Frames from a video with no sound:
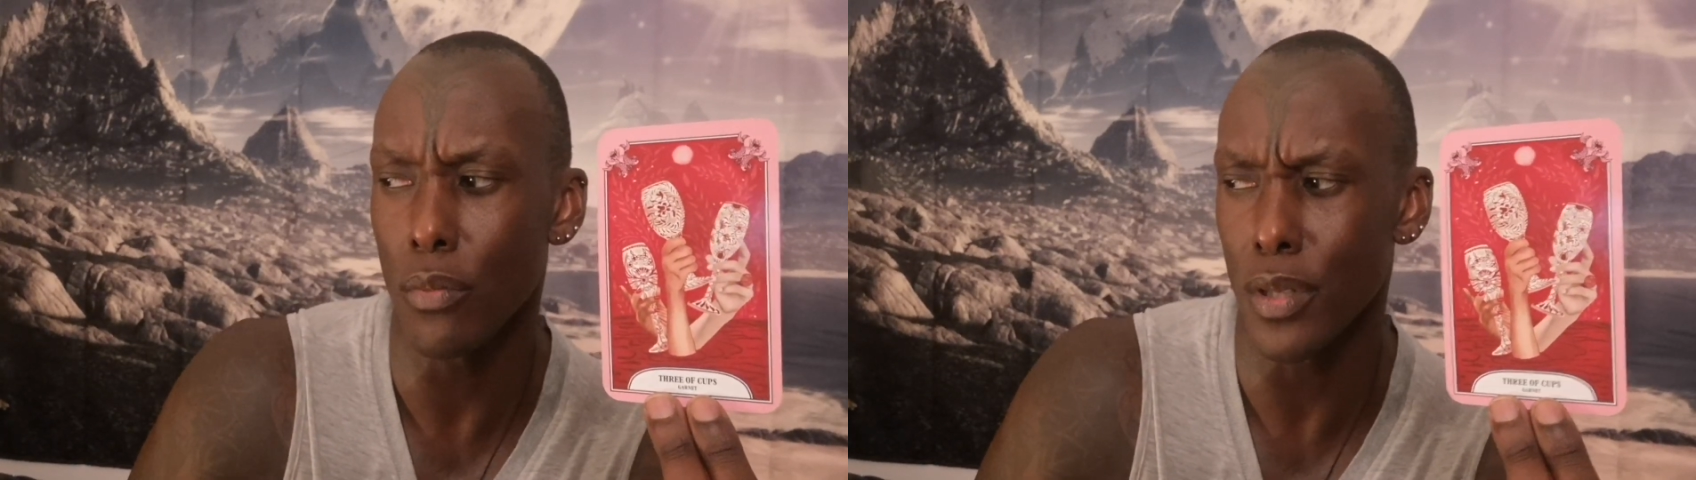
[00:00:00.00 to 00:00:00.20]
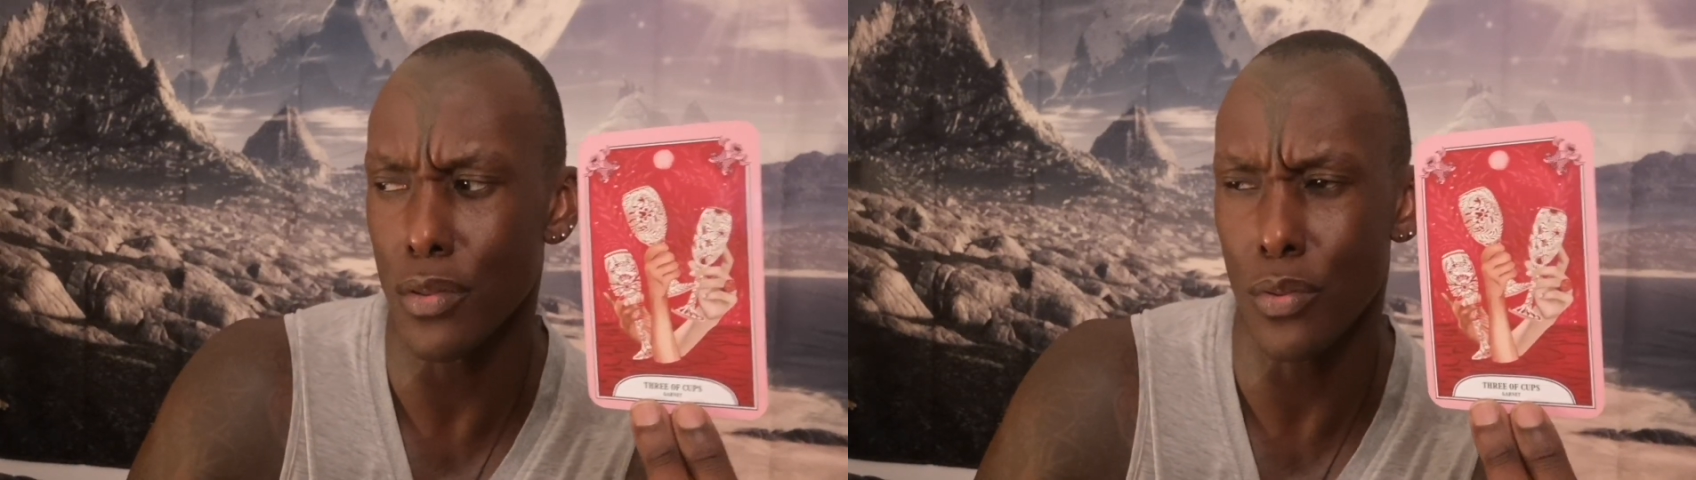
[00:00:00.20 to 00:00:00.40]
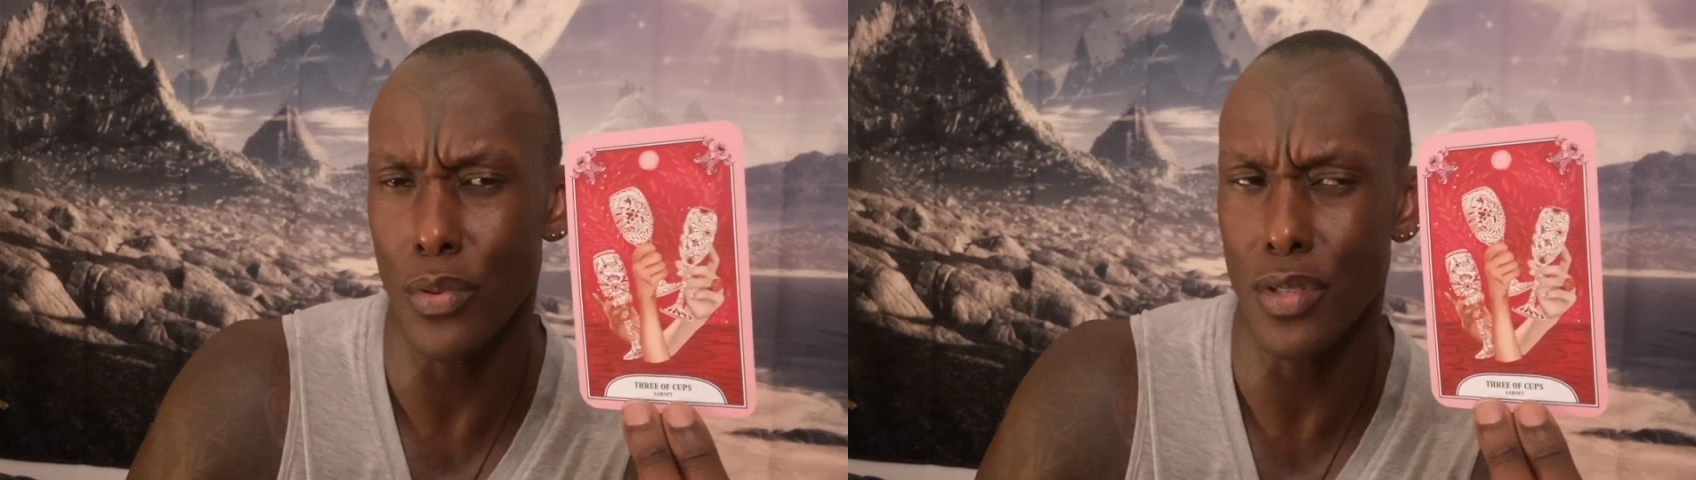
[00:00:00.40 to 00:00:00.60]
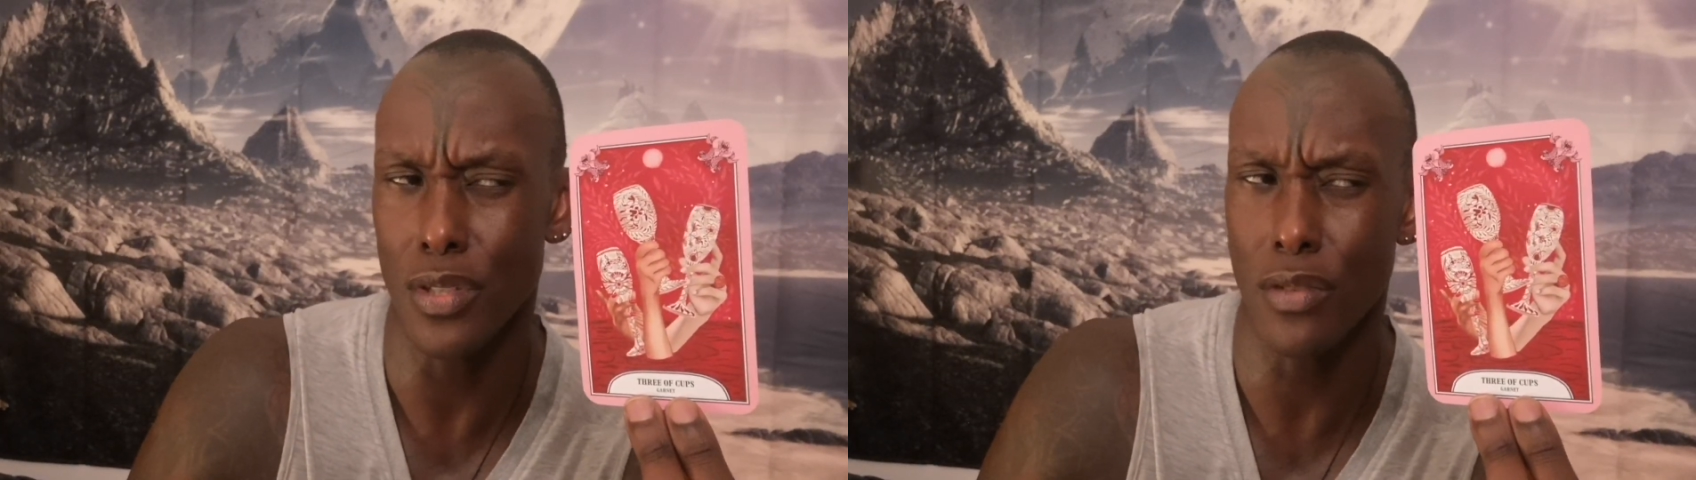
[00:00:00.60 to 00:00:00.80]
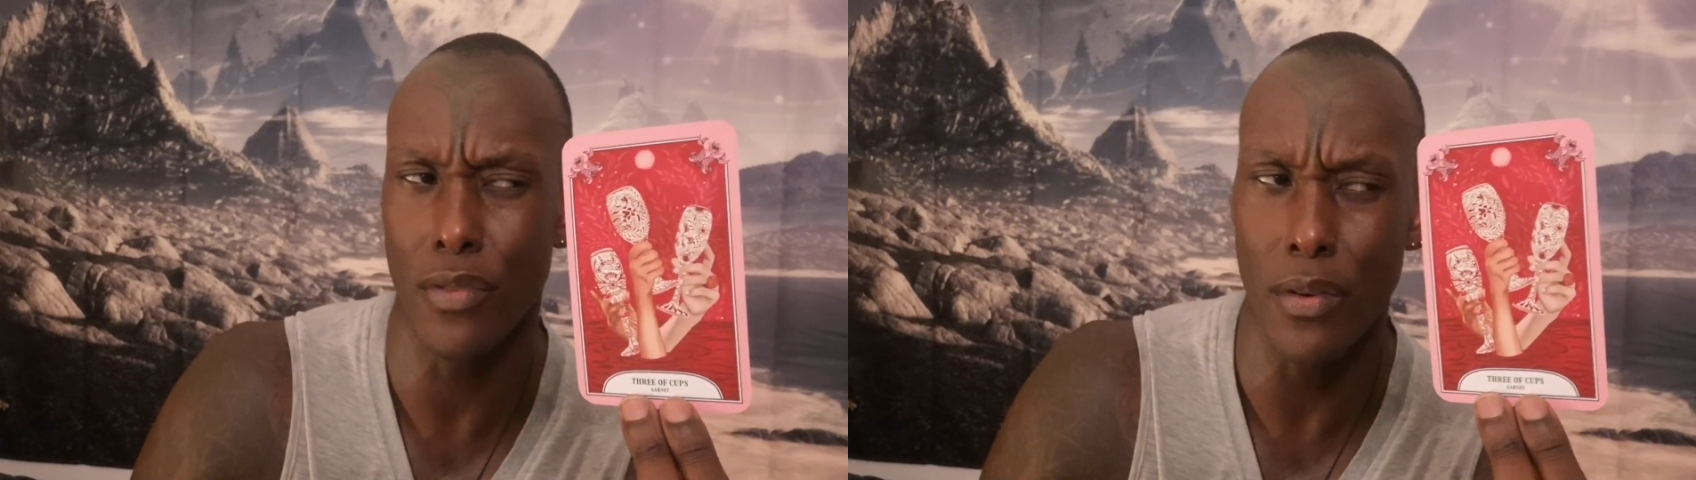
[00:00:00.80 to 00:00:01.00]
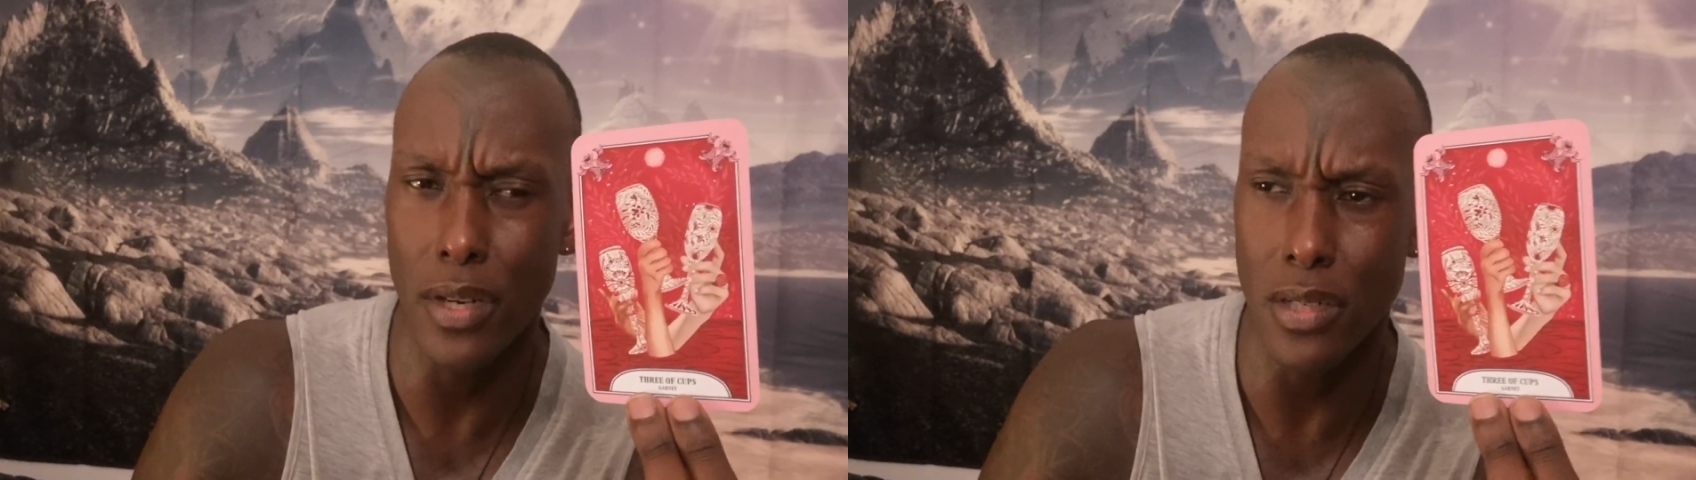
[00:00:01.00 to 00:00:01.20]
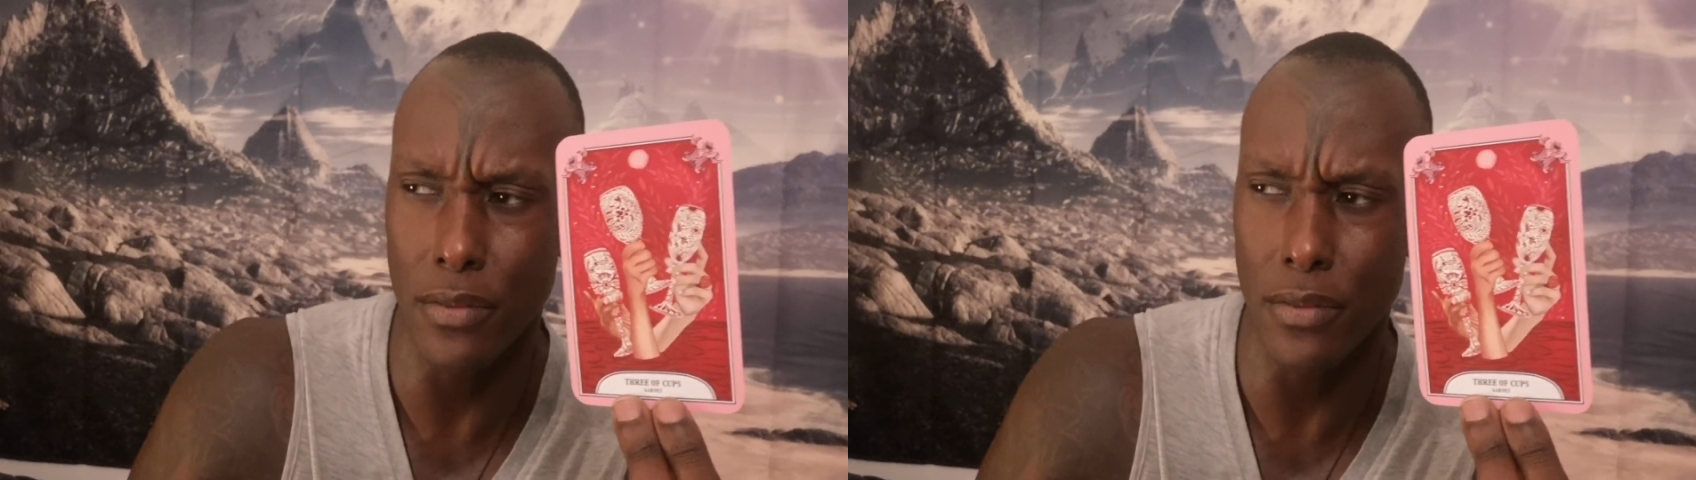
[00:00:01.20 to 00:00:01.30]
oh, but source, this is a very